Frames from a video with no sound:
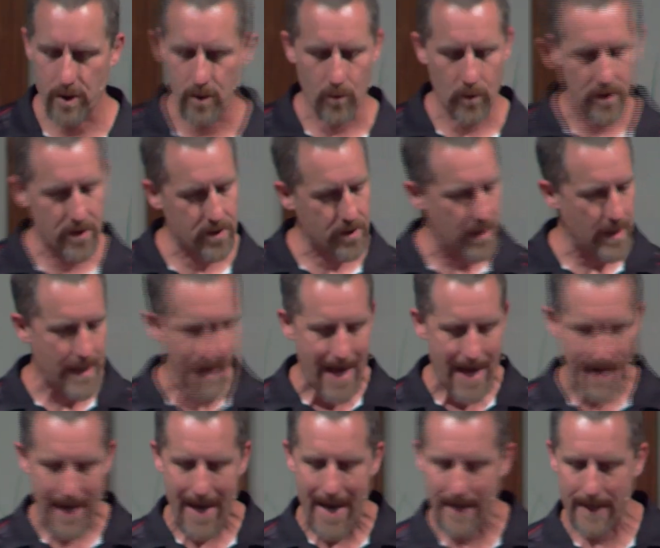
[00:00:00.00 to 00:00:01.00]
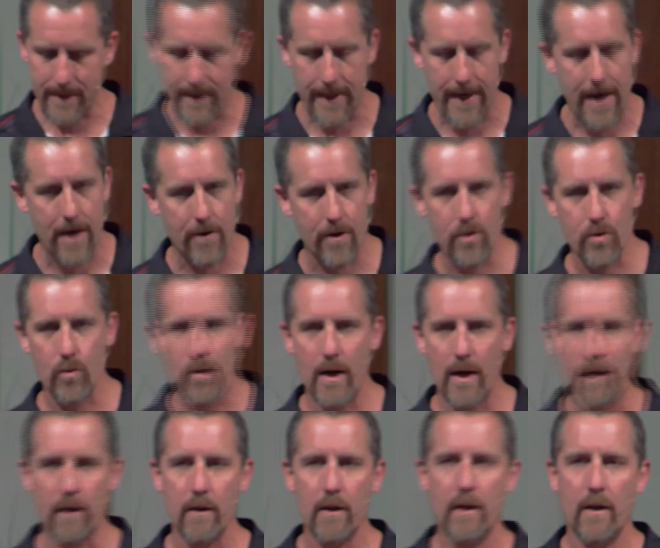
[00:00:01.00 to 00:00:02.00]
And we see that acted out as
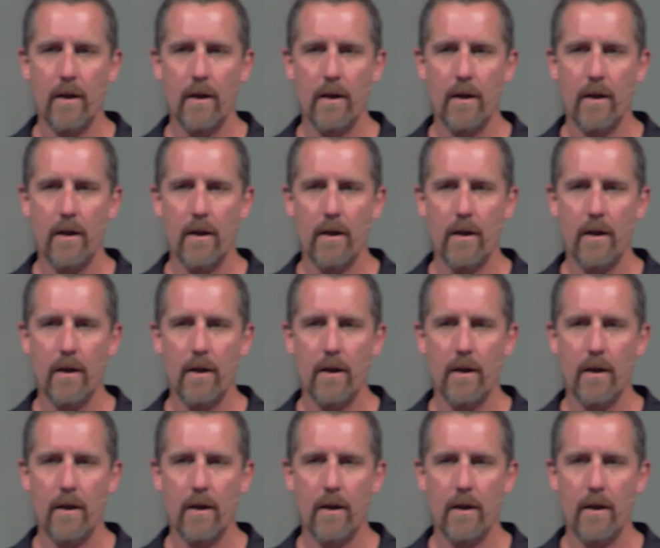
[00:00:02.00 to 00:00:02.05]
well.